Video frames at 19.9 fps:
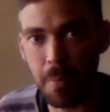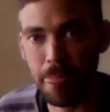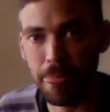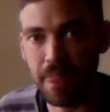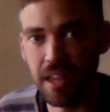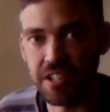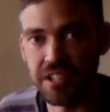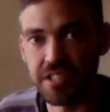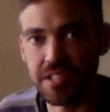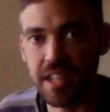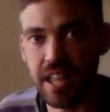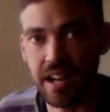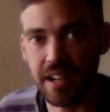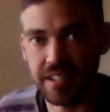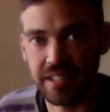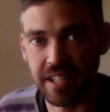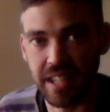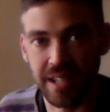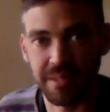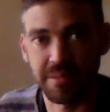And just counting
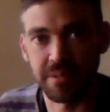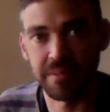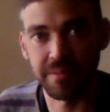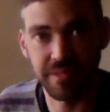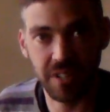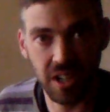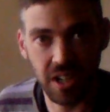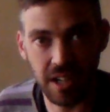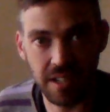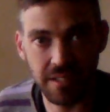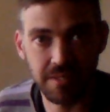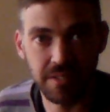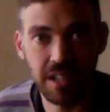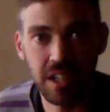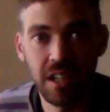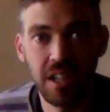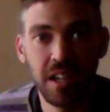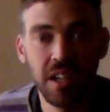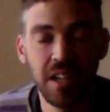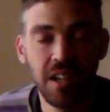down from 5,
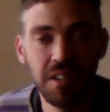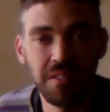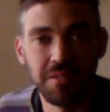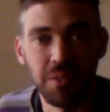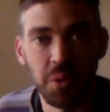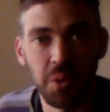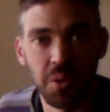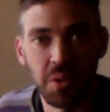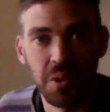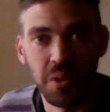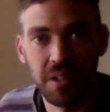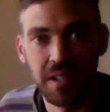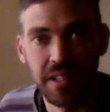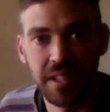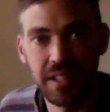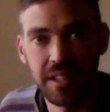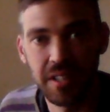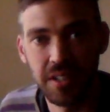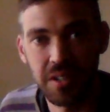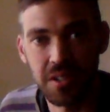4,
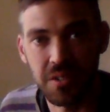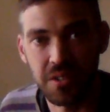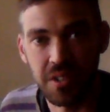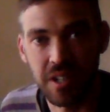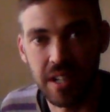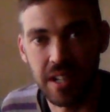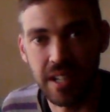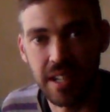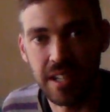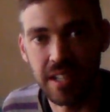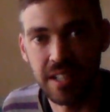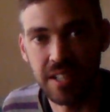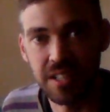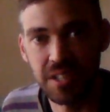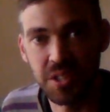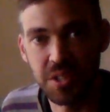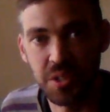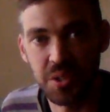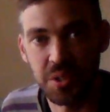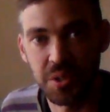3,
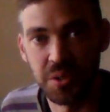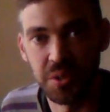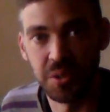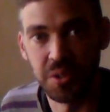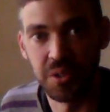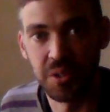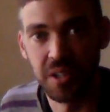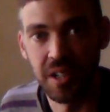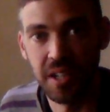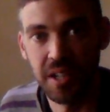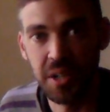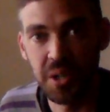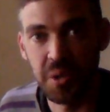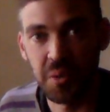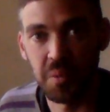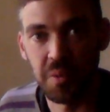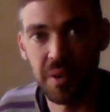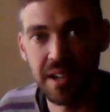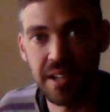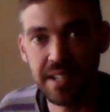2,
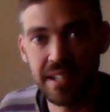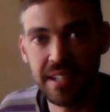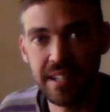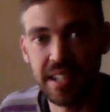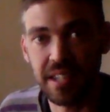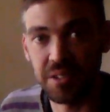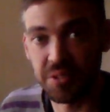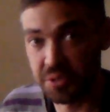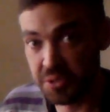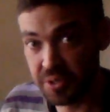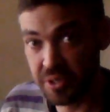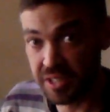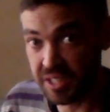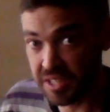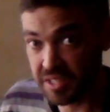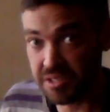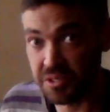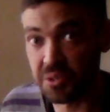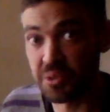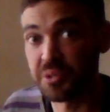One, during
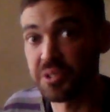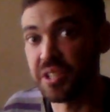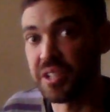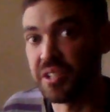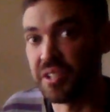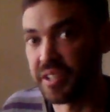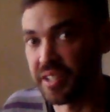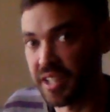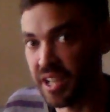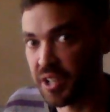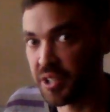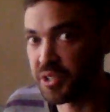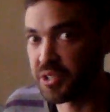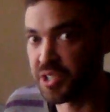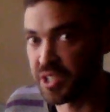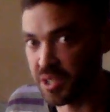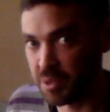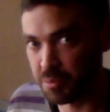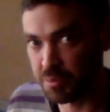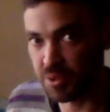this is also you're
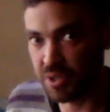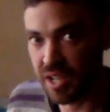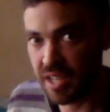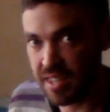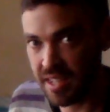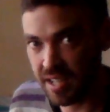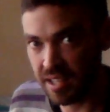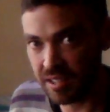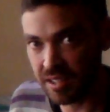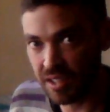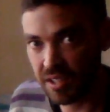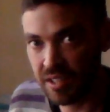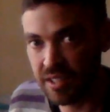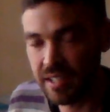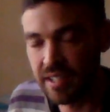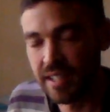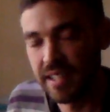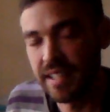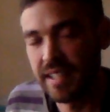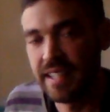encouraging the breathing a lot,
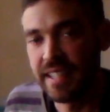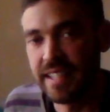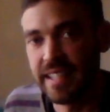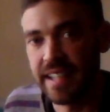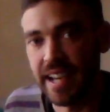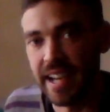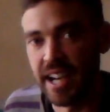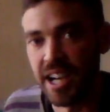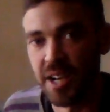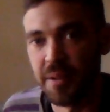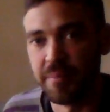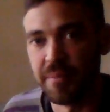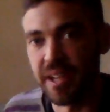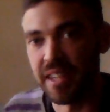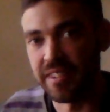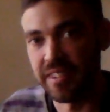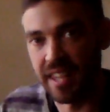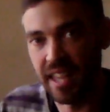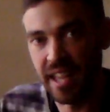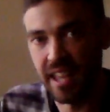
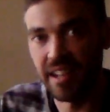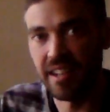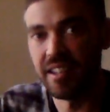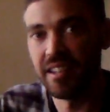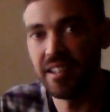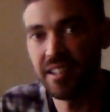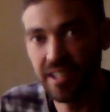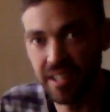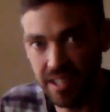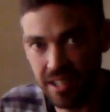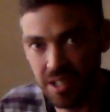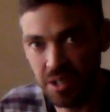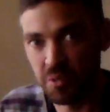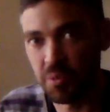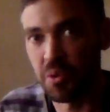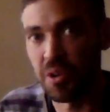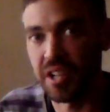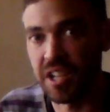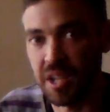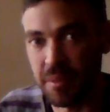and then
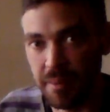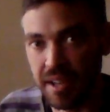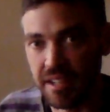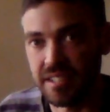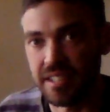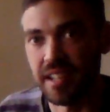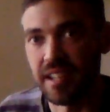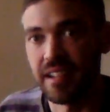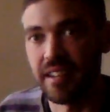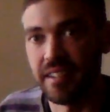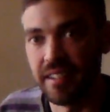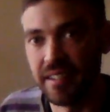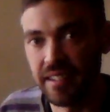working back down.